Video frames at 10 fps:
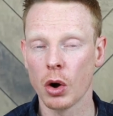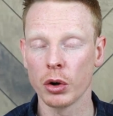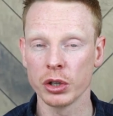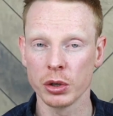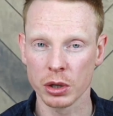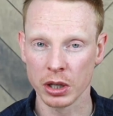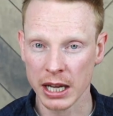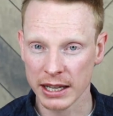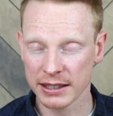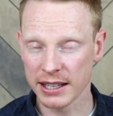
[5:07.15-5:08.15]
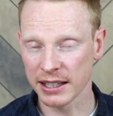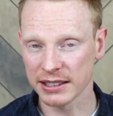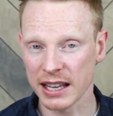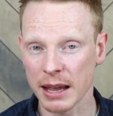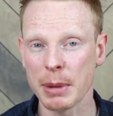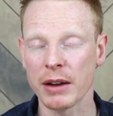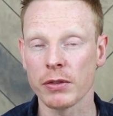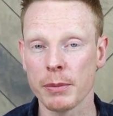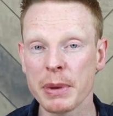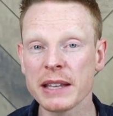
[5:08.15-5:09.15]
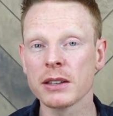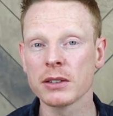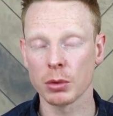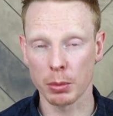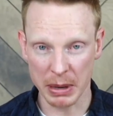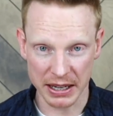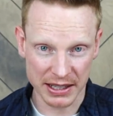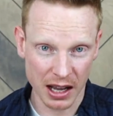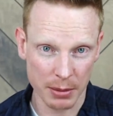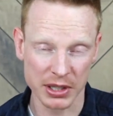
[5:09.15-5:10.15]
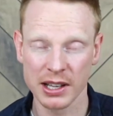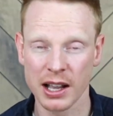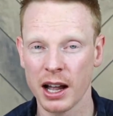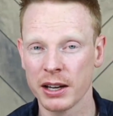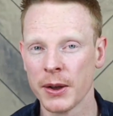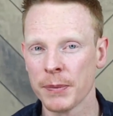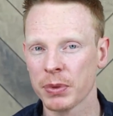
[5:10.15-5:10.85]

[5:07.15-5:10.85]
or you can take a step back from the business or a bit of time aside,